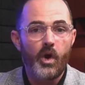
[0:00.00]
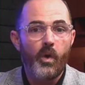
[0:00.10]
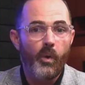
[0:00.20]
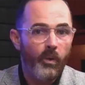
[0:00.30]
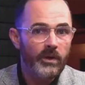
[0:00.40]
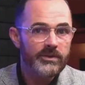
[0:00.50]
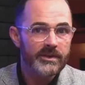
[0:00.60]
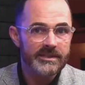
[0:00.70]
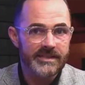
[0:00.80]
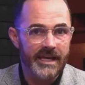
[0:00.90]
or you
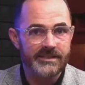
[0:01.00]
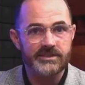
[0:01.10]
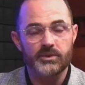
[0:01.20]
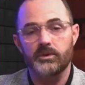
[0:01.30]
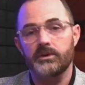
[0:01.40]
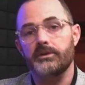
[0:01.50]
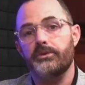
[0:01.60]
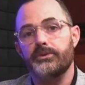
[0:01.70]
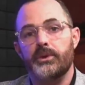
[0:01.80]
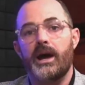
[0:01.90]
can text the word
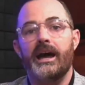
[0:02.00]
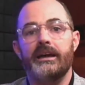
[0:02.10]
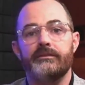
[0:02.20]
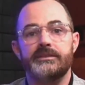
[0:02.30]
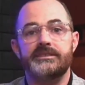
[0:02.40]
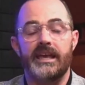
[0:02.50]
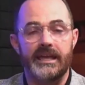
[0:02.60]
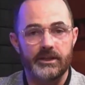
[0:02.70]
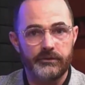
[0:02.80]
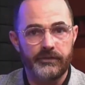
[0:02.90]
Thrive to
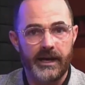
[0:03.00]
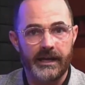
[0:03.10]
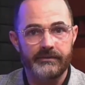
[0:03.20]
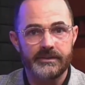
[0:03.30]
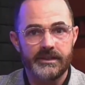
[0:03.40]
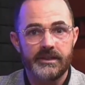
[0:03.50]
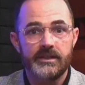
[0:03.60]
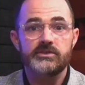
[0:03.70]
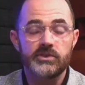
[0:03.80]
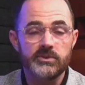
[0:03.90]

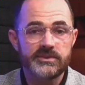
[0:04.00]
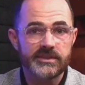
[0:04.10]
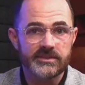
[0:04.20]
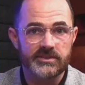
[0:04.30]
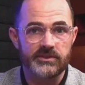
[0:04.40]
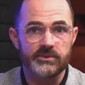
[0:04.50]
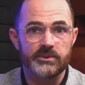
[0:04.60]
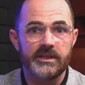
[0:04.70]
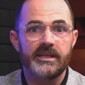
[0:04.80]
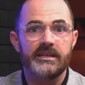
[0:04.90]

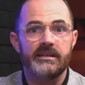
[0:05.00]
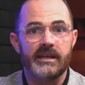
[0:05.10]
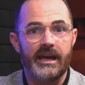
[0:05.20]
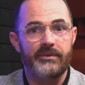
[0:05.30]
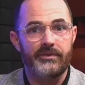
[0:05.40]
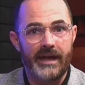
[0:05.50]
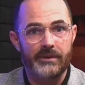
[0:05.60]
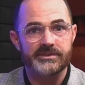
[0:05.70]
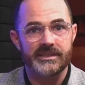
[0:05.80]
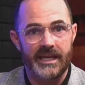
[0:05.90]

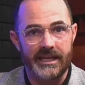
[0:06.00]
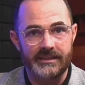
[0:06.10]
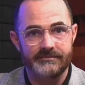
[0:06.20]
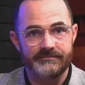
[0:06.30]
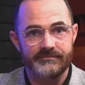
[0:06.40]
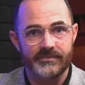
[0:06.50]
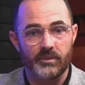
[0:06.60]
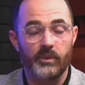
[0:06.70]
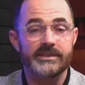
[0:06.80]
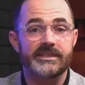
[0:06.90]
805-262-9008.
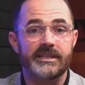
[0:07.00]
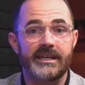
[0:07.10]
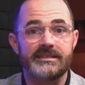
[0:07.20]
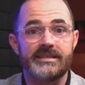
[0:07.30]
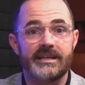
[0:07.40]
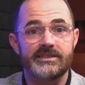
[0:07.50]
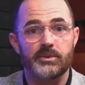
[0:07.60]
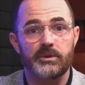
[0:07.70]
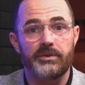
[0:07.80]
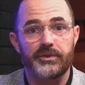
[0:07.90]
Once again, text the
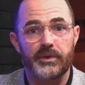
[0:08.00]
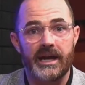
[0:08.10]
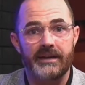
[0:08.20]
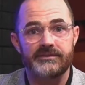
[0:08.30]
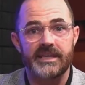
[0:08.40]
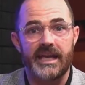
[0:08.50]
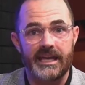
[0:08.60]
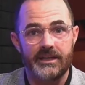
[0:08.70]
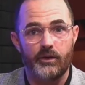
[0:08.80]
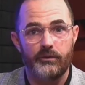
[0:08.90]
word Thrive to
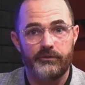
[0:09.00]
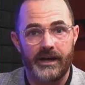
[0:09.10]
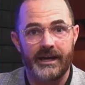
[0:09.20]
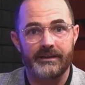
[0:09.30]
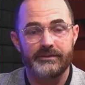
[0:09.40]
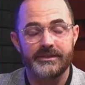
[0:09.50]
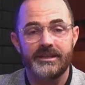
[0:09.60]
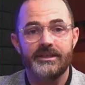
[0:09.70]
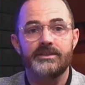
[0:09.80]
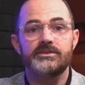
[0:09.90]

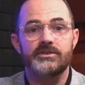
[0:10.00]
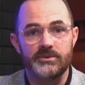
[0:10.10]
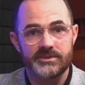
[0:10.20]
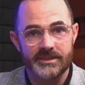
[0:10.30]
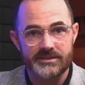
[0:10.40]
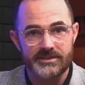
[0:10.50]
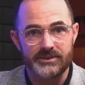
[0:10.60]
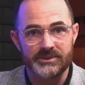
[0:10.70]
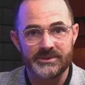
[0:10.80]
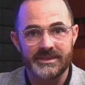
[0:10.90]

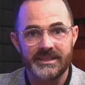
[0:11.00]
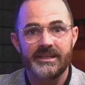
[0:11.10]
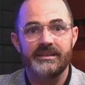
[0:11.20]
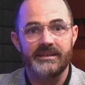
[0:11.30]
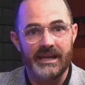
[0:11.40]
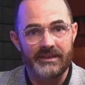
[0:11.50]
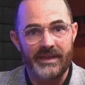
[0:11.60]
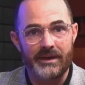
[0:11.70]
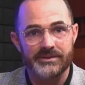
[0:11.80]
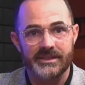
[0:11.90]

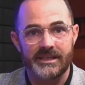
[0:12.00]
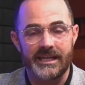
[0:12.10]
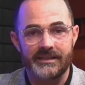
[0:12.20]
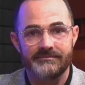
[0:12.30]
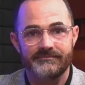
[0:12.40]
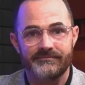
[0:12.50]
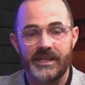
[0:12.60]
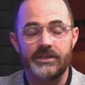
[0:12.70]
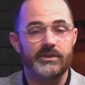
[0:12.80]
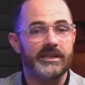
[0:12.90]
805-262-9008,
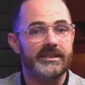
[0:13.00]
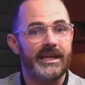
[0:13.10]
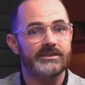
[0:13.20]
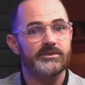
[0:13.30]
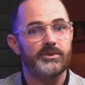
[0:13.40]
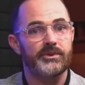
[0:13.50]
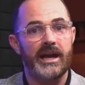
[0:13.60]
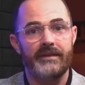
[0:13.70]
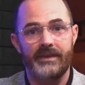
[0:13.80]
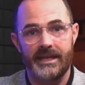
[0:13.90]
and you can cancel
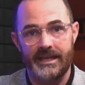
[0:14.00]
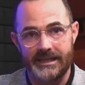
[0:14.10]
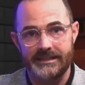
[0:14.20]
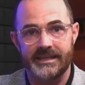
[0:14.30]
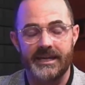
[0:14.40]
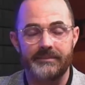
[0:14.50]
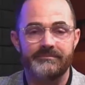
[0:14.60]
Thrive at any time.